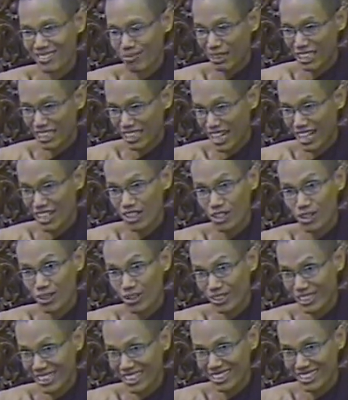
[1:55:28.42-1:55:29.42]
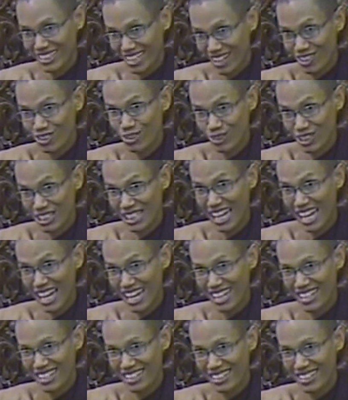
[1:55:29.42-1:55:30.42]
But I know that is akusala.
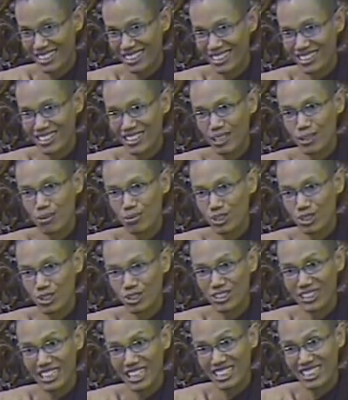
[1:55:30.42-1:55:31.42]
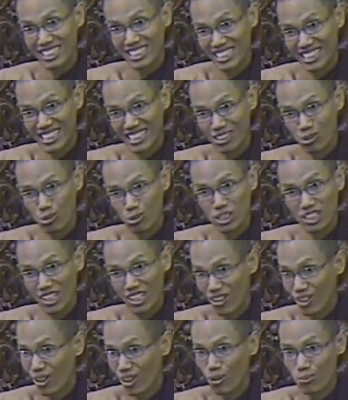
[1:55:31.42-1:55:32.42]
If so, just
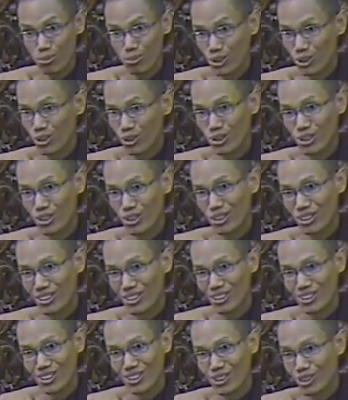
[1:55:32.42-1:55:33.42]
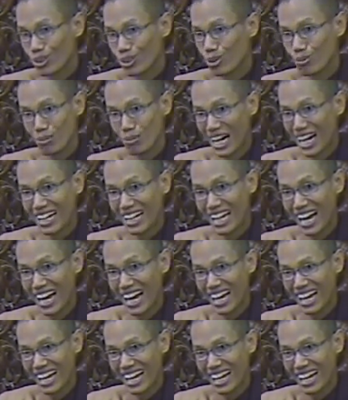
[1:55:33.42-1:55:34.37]
without wrong view, no mana.